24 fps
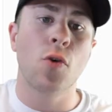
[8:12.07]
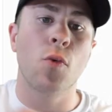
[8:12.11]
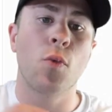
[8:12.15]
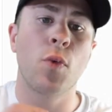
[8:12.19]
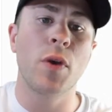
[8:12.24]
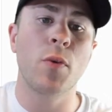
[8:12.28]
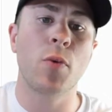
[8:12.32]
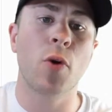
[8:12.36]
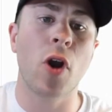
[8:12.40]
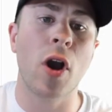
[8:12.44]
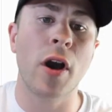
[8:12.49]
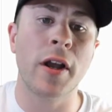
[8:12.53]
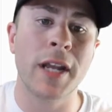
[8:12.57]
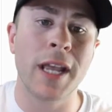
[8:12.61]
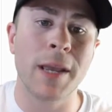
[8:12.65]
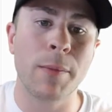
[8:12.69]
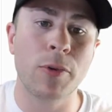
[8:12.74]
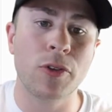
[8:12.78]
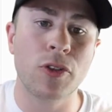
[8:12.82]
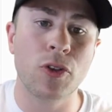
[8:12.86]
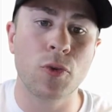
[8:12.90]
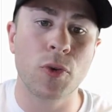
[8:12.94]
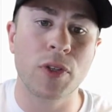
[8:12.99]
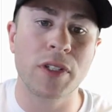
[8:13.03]
We were
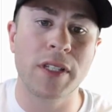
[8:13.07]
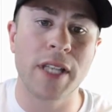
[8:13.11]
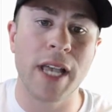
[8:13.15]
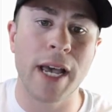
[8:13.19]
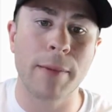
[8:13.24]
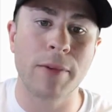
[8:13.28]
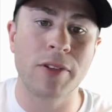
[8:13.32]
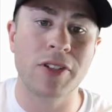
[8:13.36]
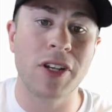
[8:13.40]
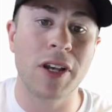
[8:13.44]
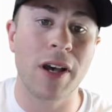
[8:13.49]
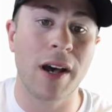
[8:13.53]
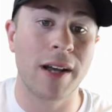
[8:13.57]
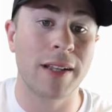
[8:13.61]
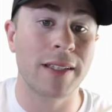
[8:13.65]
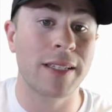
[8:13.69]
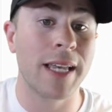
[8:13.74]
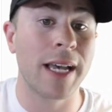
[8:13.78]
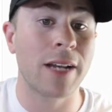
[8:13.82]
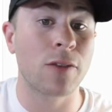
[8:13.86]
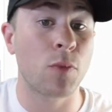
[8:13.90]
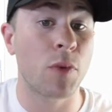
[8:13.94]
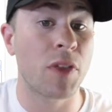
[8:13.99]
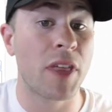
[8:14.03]
unable to establish
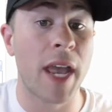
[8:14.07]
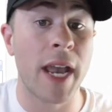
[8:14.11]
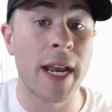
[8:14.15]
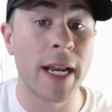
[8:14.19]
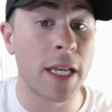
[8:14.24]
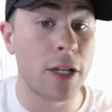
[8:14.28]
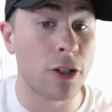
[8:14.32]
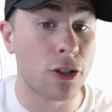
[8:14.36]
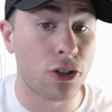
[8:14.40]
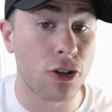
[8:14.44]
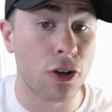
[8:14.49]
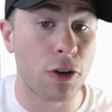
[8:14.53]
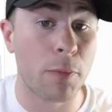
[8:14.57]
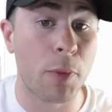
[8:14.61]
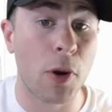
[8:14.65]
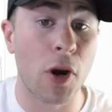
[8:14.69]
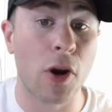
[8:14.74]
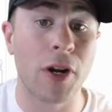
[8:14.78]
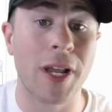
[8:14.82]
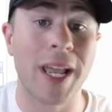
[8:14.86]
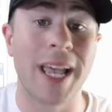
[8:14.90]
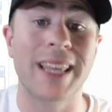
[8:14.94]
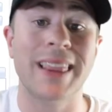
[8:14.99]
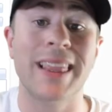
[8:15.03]
contact with any insured
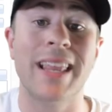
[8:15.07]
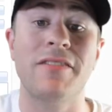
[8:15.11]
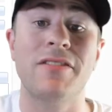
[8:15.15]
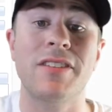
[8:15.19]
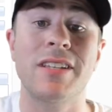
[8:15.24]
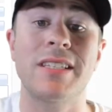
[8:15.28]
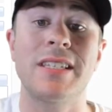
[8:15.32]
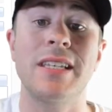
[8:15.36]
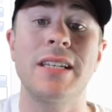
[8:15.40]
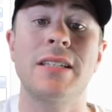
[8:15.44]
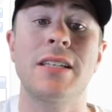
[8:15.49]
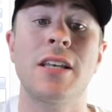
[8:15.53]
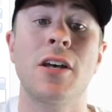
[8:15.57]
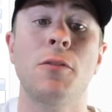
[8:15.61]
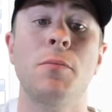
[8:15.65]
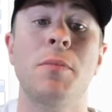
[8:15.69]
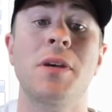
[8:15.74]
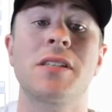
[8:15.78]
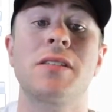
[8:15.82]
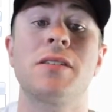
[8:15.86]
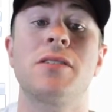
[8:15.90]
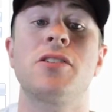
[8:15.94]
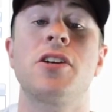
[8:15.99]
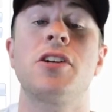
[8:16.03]
party and left a detailed
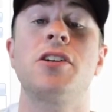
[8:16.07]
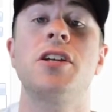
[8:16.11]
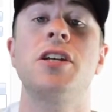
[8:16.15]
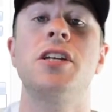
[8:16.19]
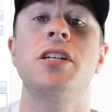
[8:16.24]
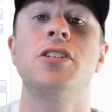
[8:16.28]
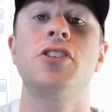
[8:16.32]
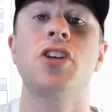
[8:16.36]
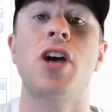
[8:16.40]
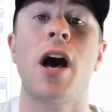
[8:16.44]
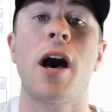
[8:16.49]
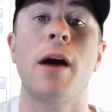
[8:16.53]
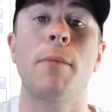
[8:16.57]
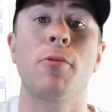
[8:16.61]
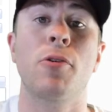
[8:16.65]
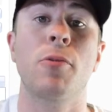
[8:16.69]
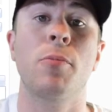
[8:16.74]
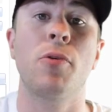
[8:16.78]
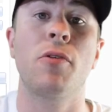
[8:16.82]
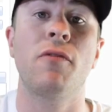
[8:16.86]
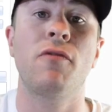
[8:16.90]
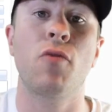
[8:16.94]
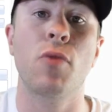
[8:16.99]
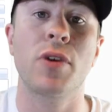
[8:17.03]
message on each
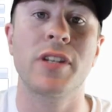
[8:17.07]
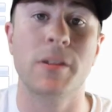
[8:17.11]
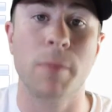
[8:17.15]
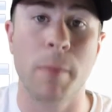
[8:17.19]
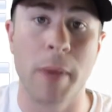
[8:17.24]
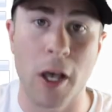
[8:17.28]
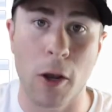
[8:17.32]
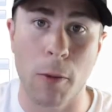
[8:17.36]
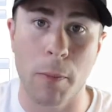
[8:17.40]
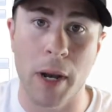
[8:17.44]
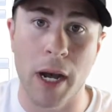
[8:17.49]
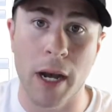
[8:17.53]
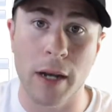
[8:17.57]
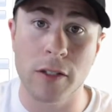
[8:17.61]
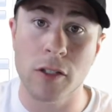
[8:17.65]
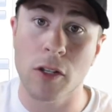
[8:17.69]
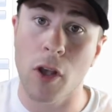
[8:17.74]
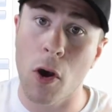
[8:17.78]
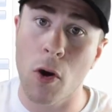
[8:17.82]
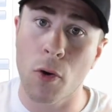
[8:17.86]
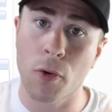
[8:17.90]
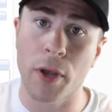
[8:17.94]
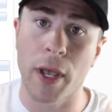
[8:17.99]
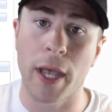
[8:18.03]
operable voicemail box.
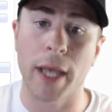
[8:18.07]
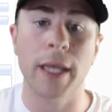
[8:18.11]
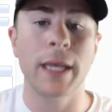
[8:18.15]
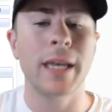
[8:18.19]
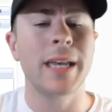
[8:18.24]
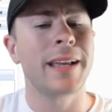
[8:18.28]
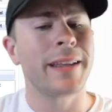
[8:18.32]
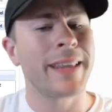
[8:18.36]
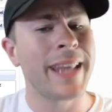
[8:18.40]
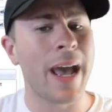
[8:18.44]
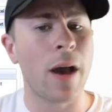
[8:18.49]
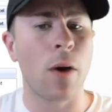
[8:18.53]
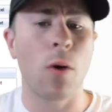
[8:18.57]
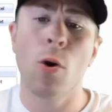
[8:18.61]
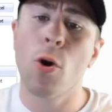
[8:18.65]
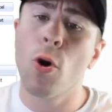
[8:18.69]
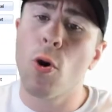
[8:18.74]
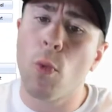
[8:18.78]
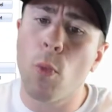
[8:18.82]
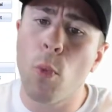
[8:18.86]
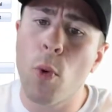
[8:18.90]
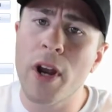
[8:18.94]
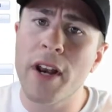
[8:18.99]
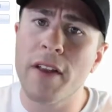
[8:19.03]
Okay, now,
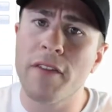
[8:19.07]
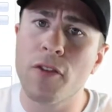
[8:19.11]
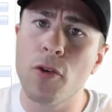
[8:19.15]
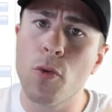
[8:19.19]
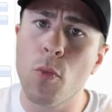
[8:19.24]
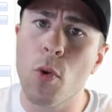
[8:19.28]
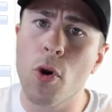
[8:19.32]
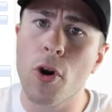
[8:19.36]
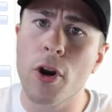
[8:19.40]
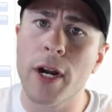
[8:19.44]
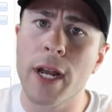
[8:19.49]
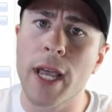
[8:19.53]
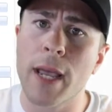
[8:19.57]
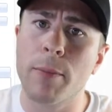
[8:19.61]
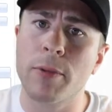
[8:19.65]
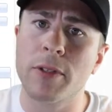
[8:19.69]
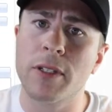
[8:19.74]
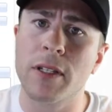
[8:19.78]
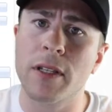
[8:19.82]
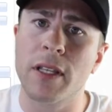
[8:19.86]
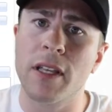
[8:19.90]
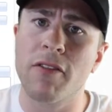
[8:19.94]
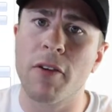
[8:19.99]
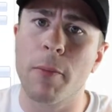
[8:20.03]
what if you weren't able
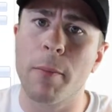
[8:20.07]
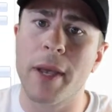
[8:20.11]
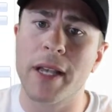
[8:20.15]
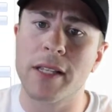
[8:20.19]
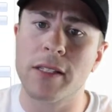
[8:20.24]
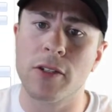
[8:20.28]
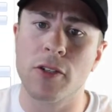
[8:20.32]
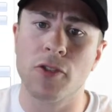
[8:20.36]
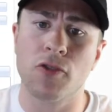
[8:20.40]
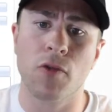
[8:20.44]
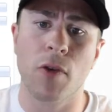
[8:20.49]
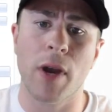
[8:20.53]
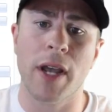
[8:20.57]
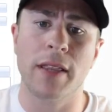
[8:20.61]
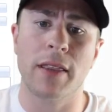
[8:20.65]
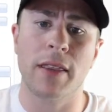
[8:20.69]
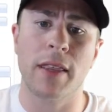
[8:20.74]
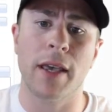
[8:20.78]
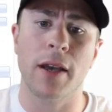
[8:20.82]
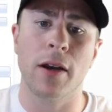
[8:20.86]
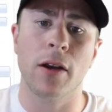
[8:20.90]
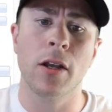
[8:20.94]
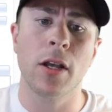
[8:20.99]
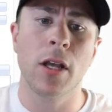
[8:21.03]
to leave a message right
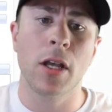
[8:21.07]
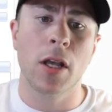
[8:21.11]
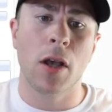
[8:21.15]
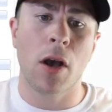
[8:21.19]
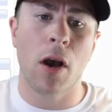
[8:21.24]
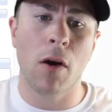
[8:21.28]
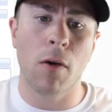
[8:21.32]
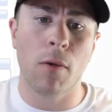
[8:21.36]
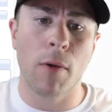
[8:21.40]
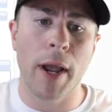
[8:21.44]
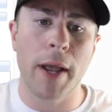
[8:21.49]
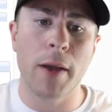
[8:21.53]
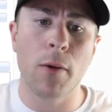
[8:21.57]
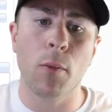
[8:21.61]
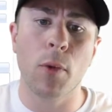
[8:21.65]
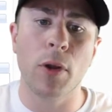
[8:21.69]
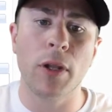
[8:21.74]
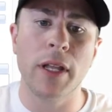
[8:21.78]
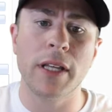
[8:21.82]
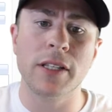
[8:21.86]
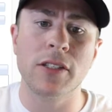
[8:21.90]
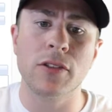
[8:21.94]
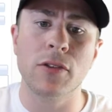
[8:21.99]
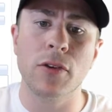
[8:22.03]
there? All right,
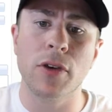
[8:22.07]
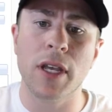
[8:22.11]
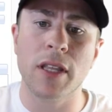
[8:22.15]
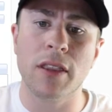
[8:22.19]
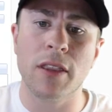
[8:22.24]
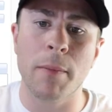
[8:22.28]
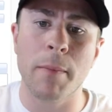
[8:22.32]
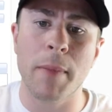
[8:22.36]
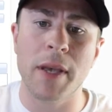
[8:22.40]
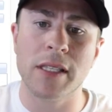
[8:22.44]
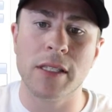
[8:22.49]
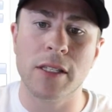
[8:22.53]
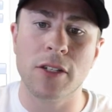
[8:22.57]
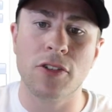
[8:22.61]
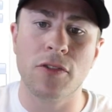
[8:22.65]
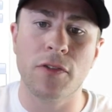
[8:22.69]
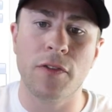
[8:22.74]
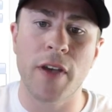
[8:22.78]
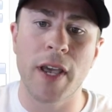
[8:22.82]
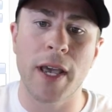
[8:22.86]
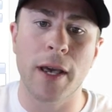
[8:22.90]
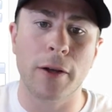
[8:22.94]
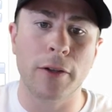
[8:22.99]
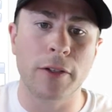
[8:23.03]
well, let's look at the message
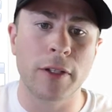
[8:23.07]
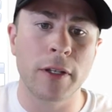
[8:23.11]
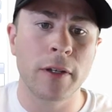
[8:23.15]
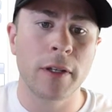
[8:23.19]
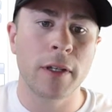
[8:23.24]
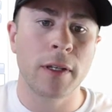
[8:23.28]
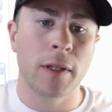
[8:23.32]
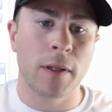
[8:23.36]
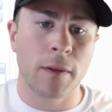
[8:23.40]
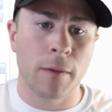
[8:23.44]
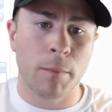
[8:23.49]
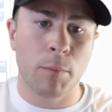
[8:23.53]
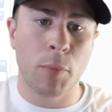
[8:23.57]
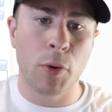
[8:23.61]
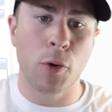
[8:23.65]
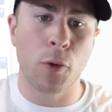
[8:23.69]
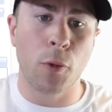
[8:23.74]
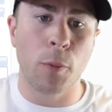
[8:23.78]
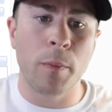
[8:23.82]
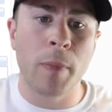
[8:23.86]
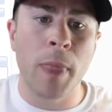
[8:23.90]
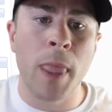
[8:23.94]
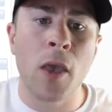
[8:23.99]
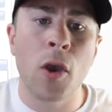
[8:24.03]
failed.
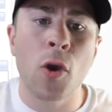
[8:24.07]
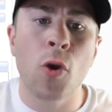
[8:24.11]
Boom.